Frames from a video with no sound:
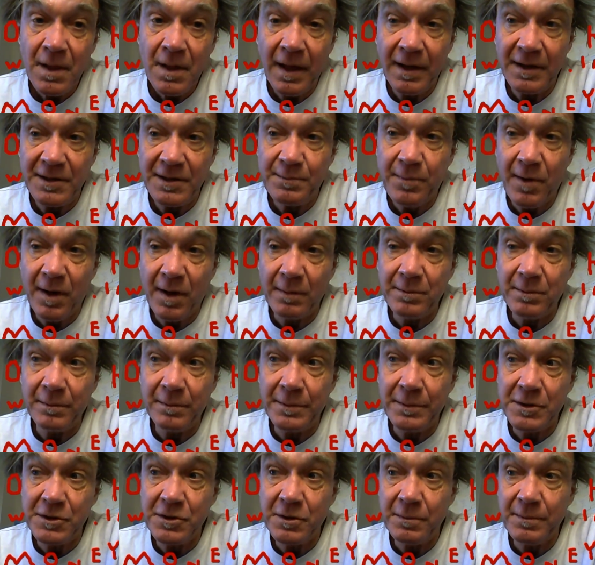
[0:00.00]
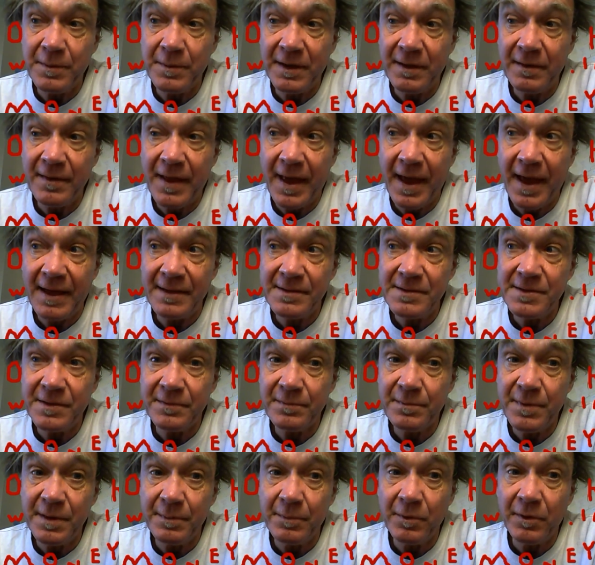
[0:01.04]
And it probably should be in the hands of
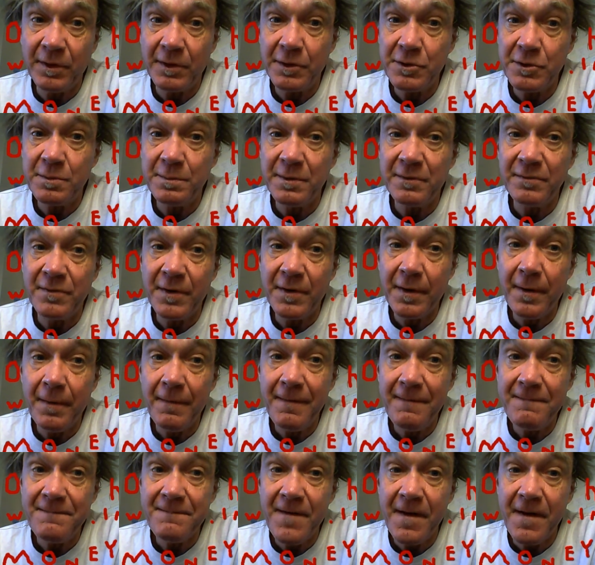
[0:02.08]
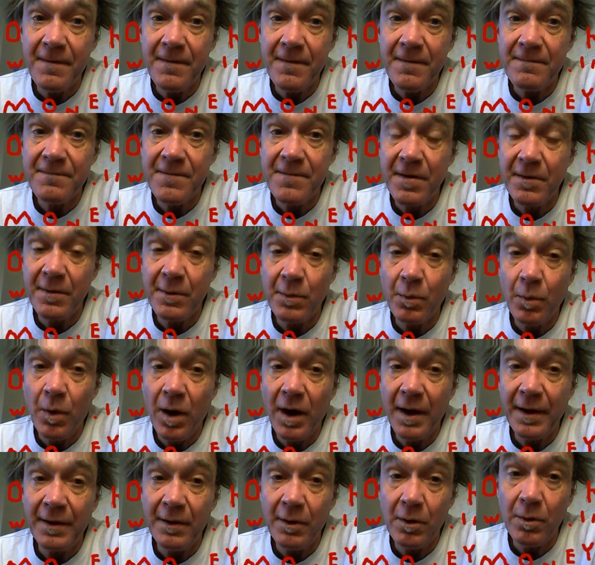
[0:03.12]
people, and it should be very, very, very
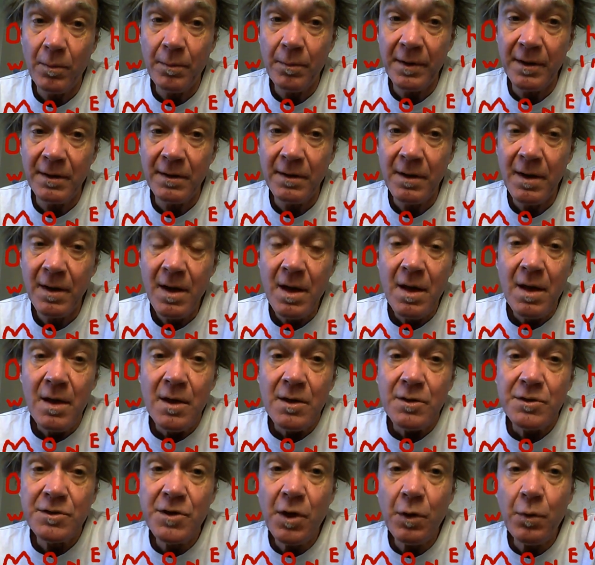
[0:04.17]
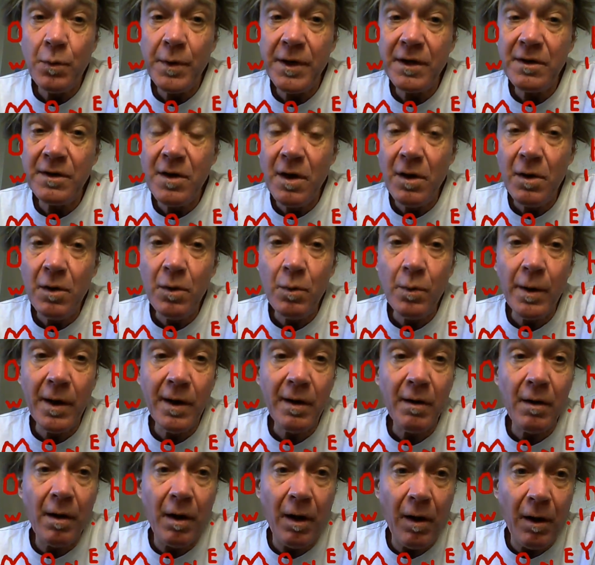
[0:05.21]
wide open. So we know
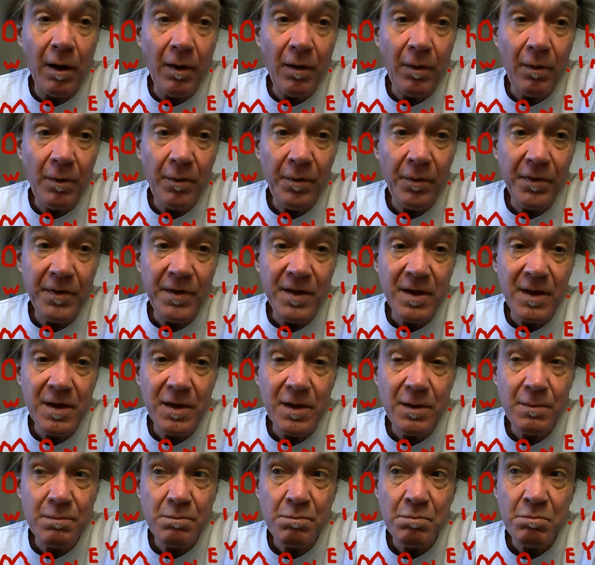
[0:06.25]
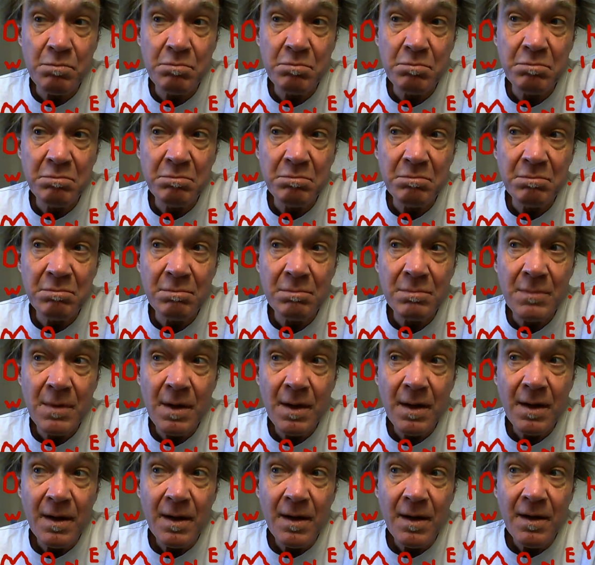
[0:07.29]
where all the
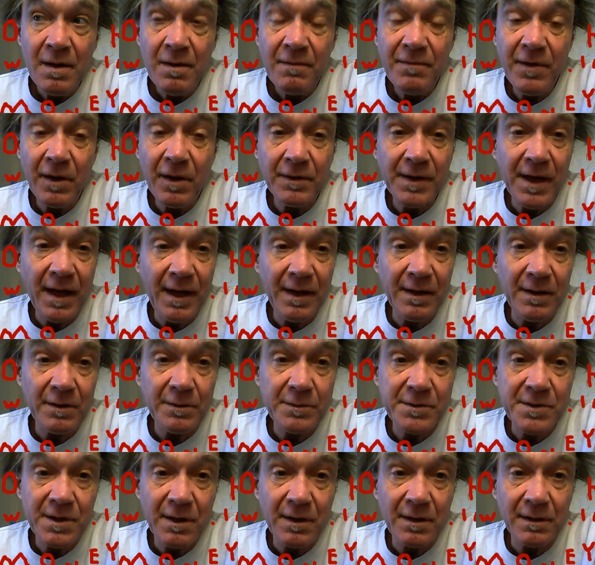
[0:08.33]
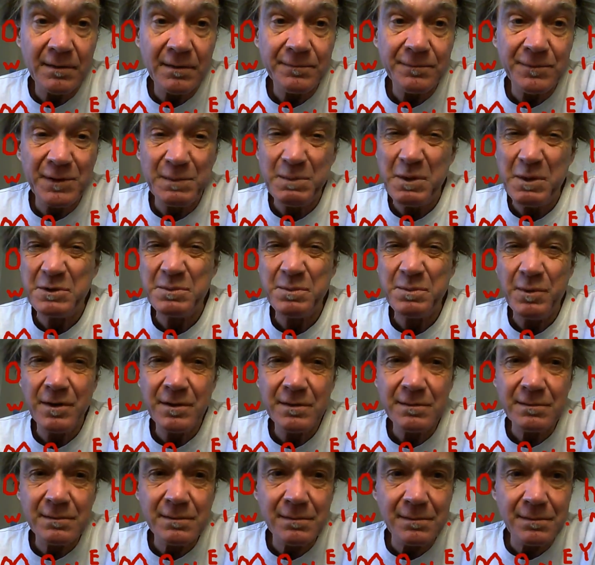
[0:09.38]
volcanoes are, for the most part.
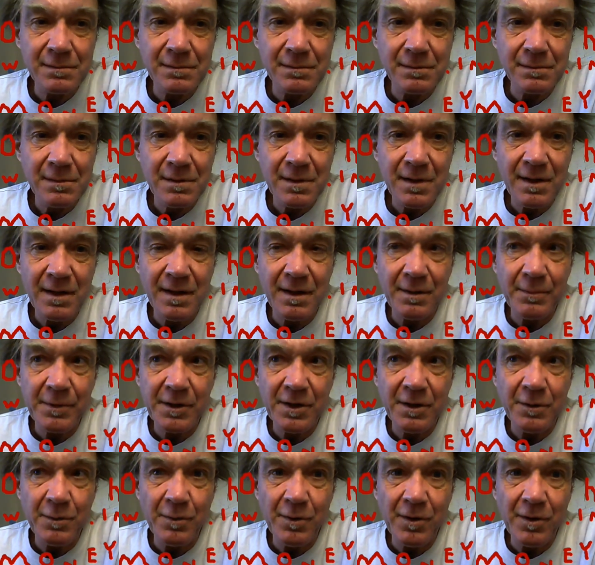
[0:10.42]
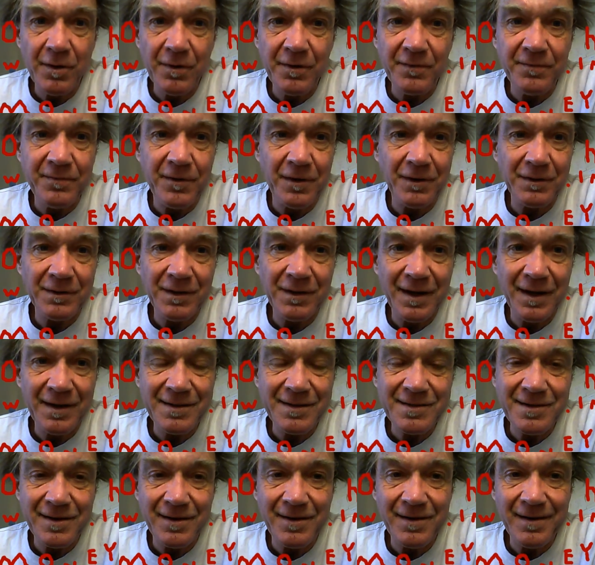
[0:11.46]
And we know where all the fault
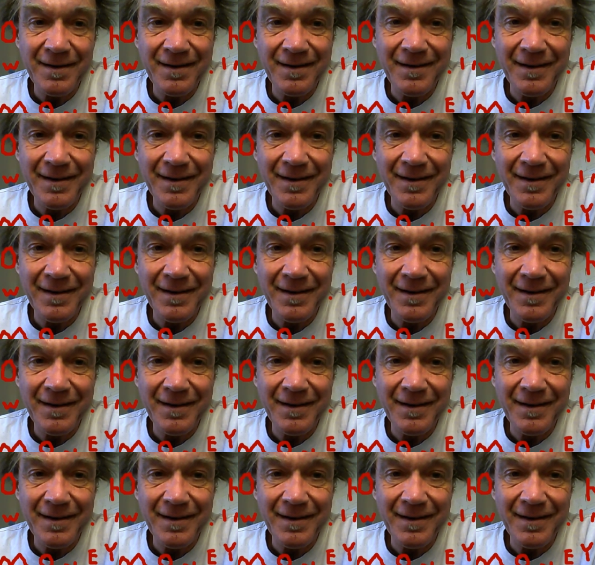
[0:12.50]
lines are.